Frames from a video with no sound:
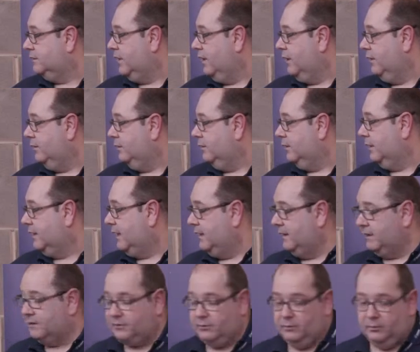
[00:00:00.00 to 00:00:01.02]
So
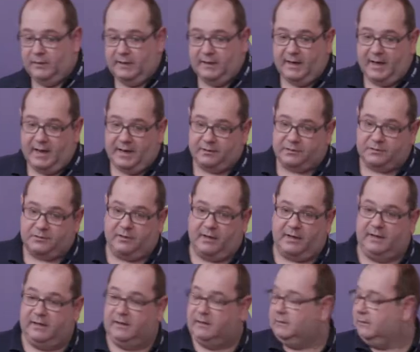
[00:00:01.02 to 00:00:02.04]
again, it's all in-house
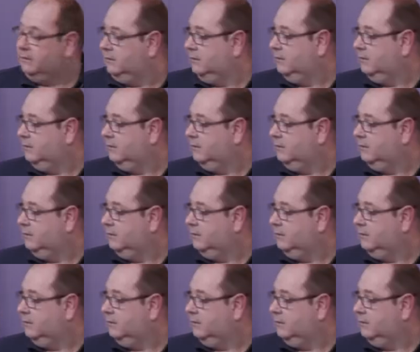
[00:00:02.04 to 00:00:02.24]
training,